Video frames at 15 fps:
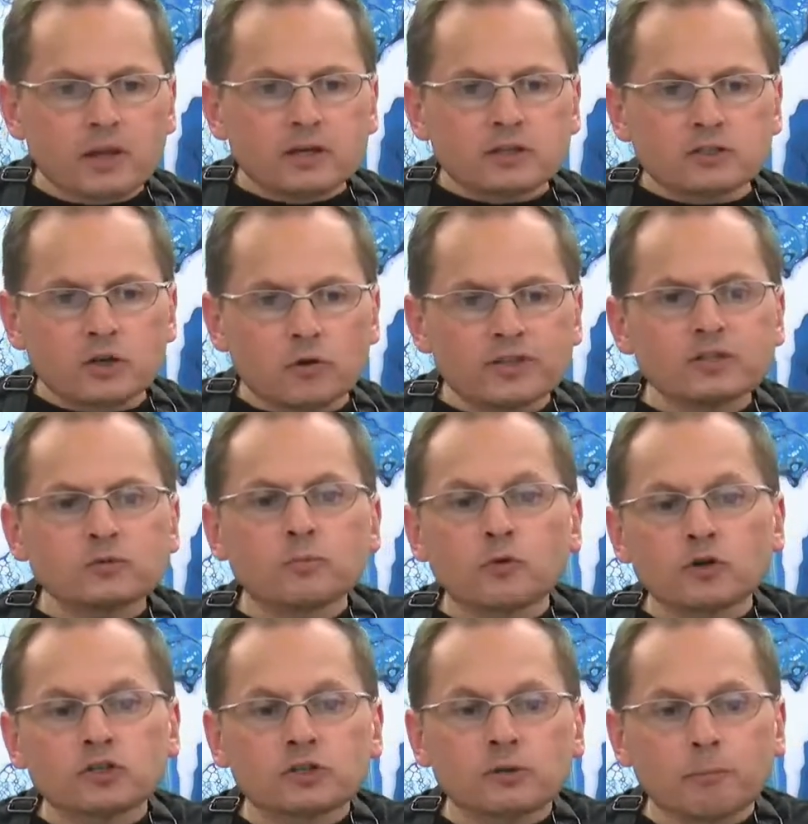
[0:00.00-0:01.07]
So this
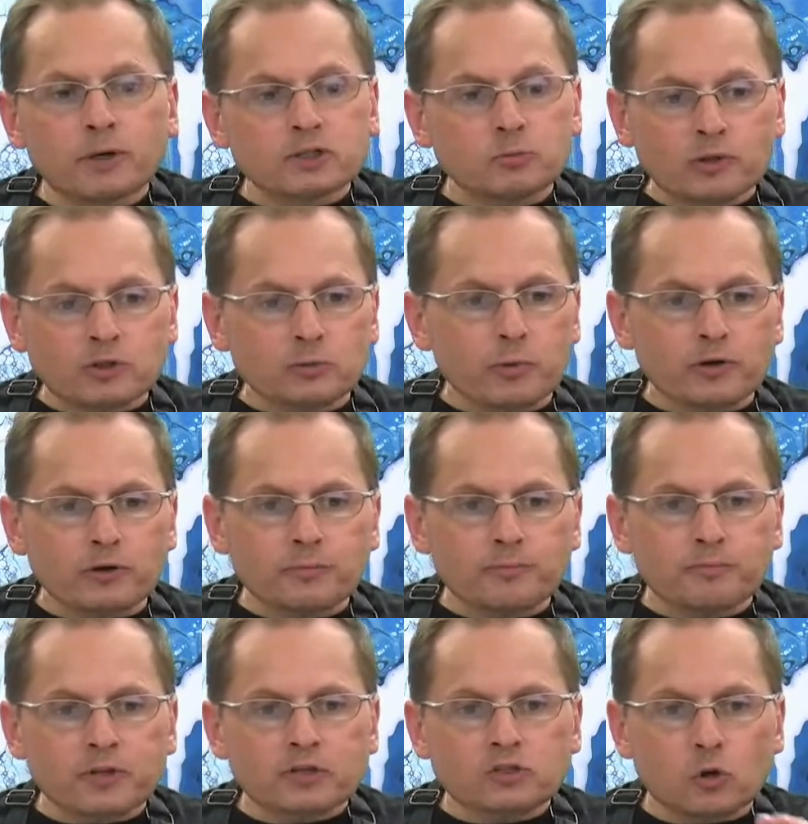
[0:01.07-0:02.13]
works much, much better.
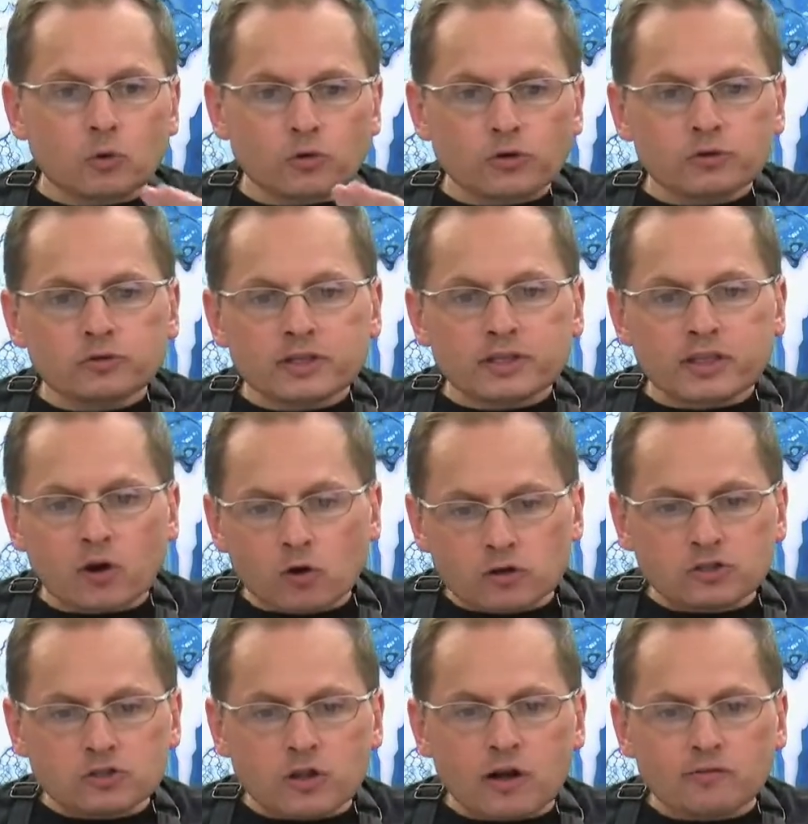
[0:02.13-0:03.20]
So we're using the
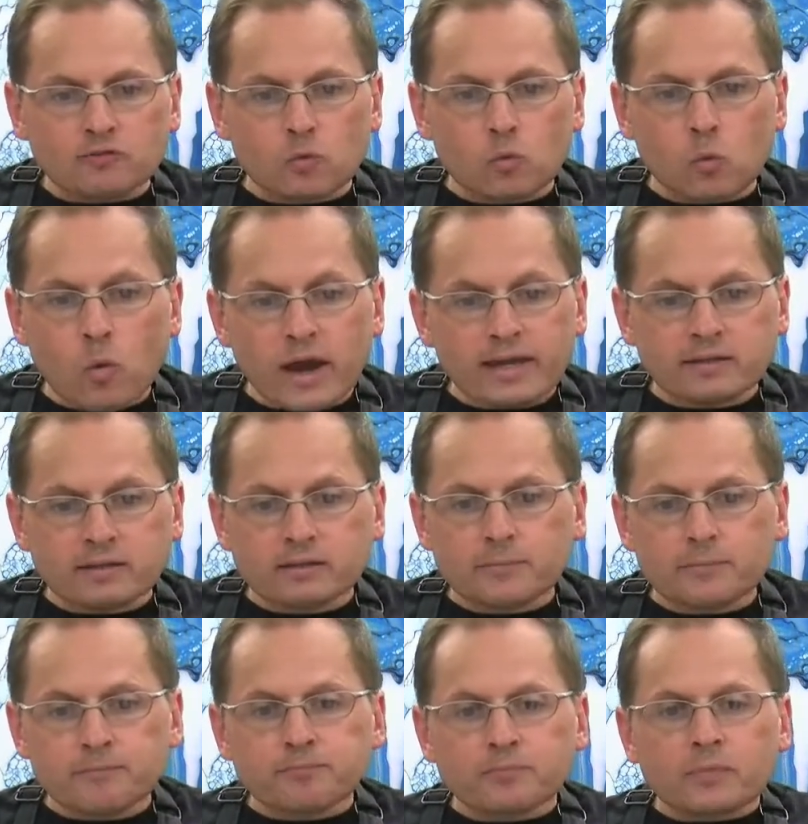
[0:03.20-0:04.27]
Artist Loft white,
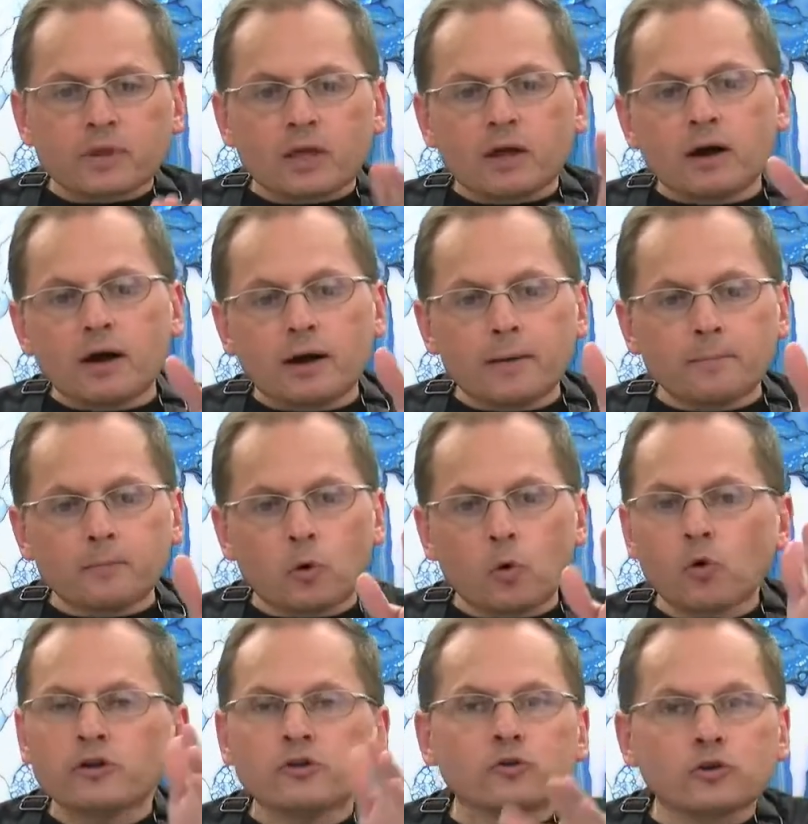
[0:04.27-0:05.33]

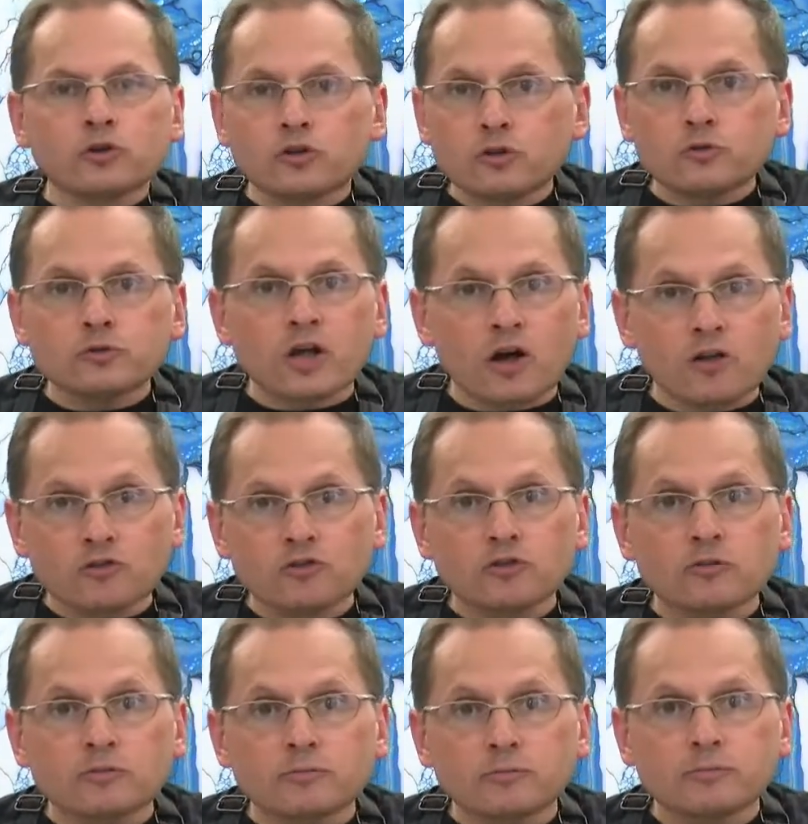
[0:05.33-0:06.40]
or you could use
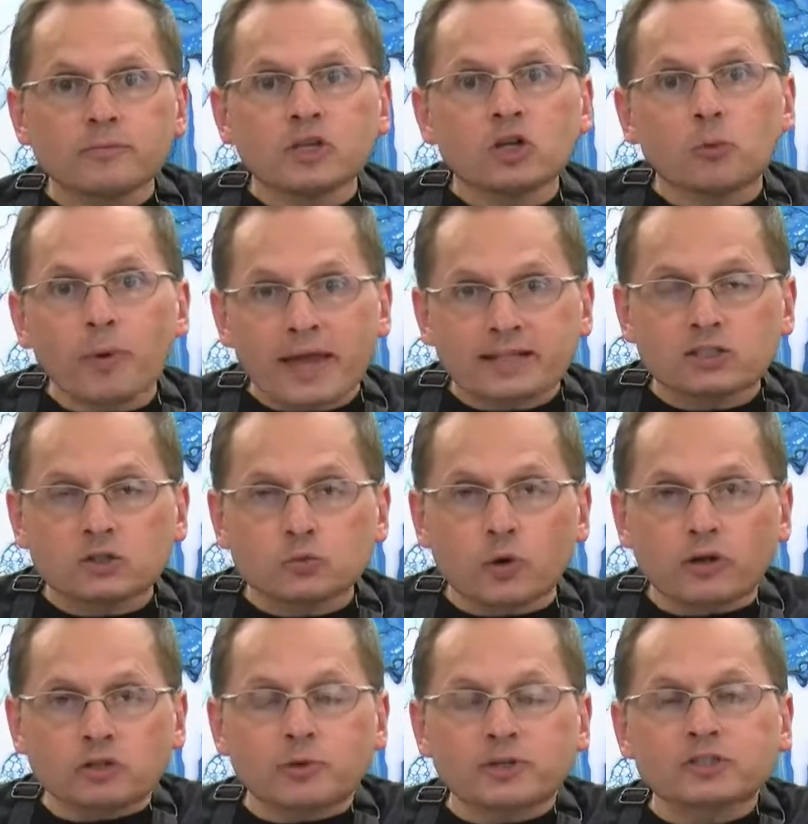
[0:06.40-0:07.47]
other paints as
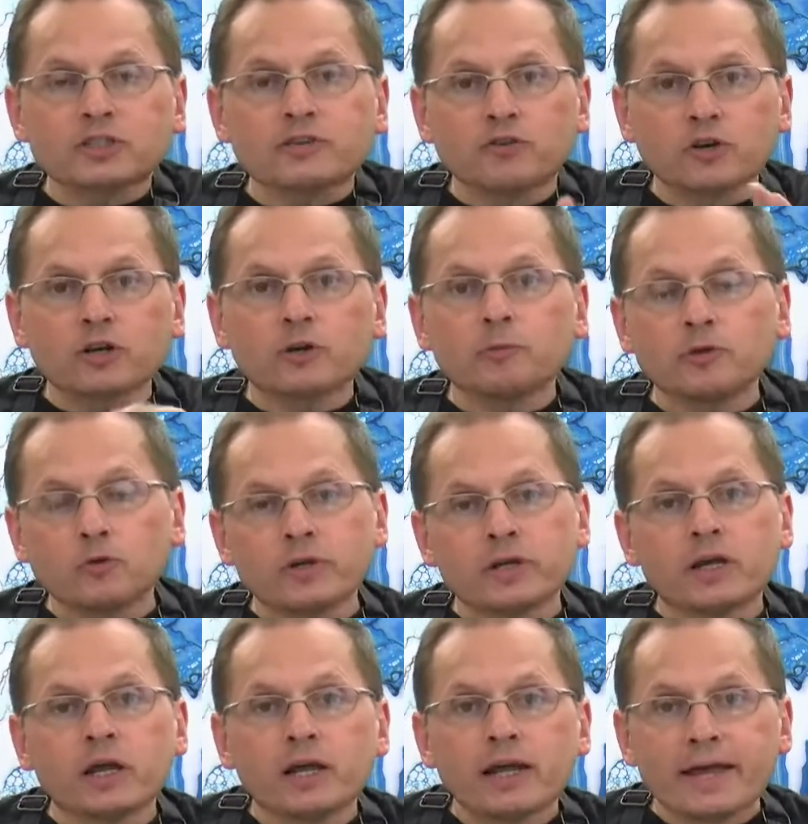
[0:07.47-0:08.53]
well, especially if you're going to be doing
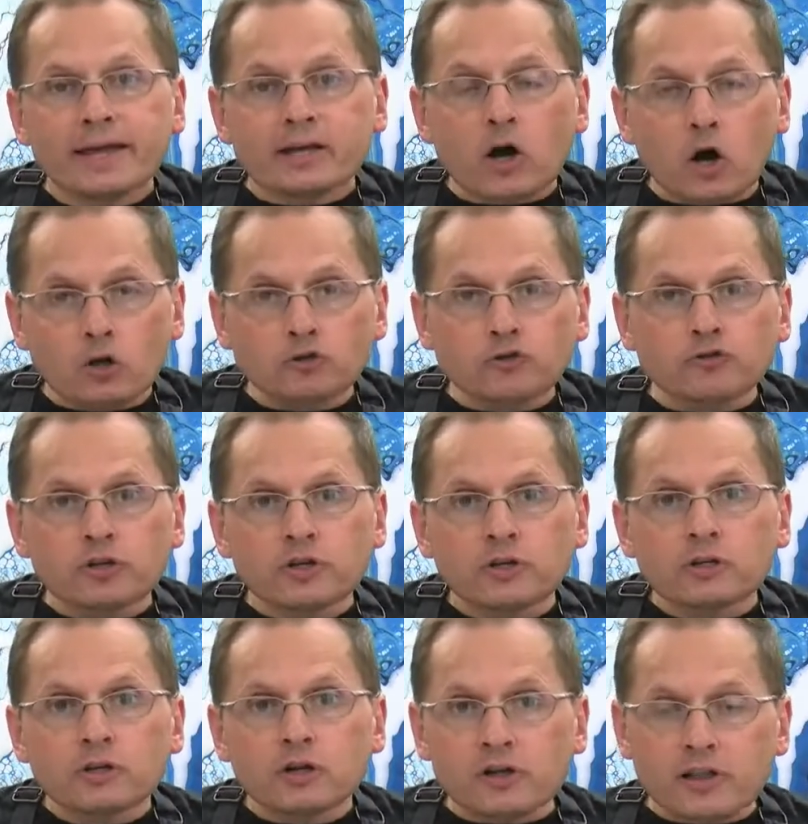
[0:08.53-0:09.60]
a colored
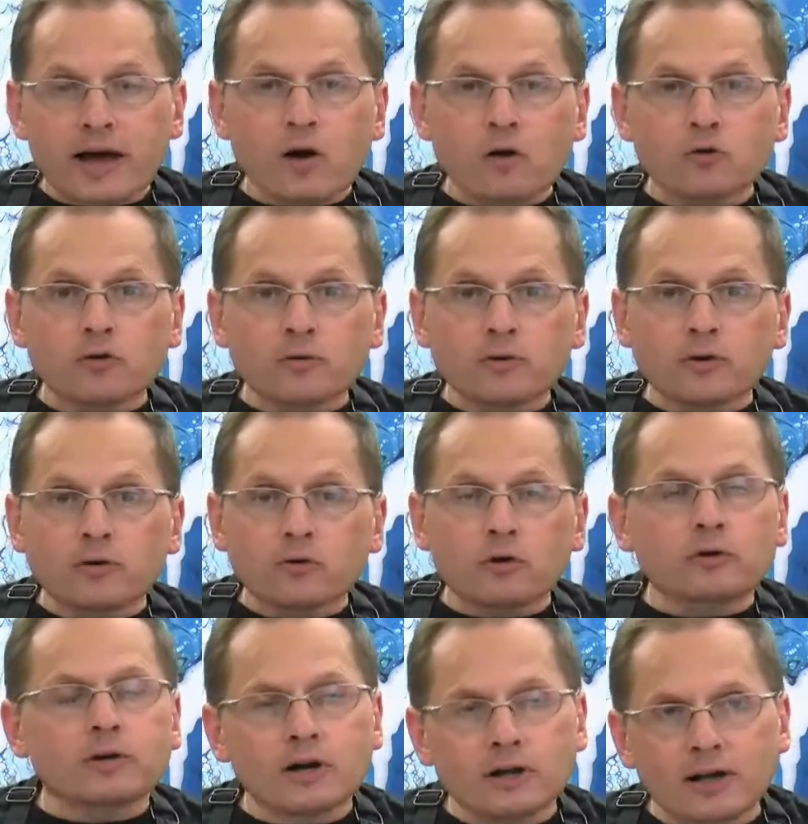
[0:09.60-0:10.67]
cloud or
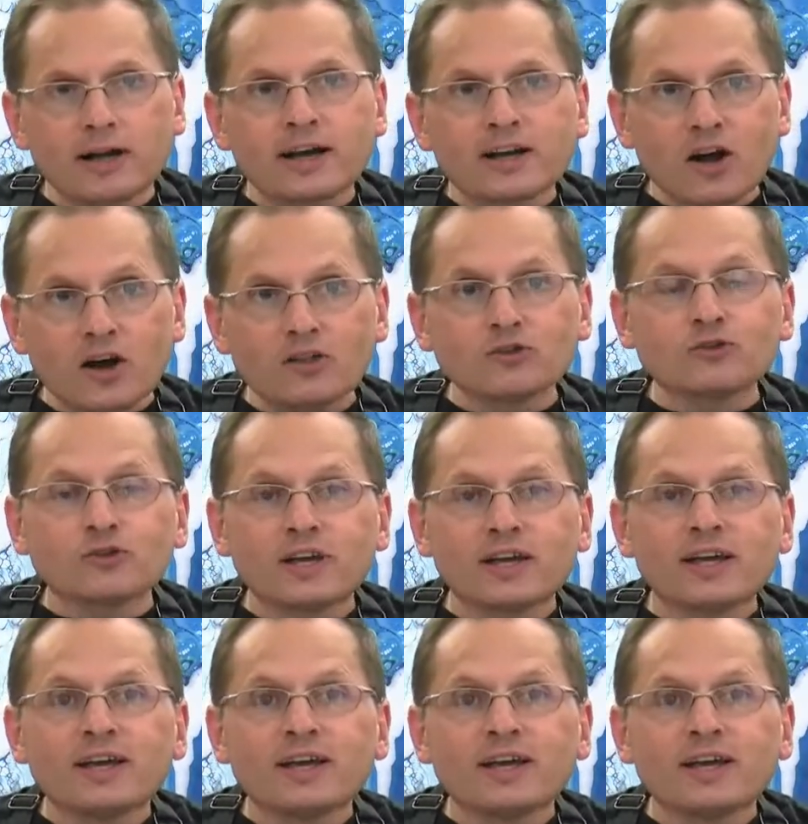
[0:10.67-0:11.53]
a colored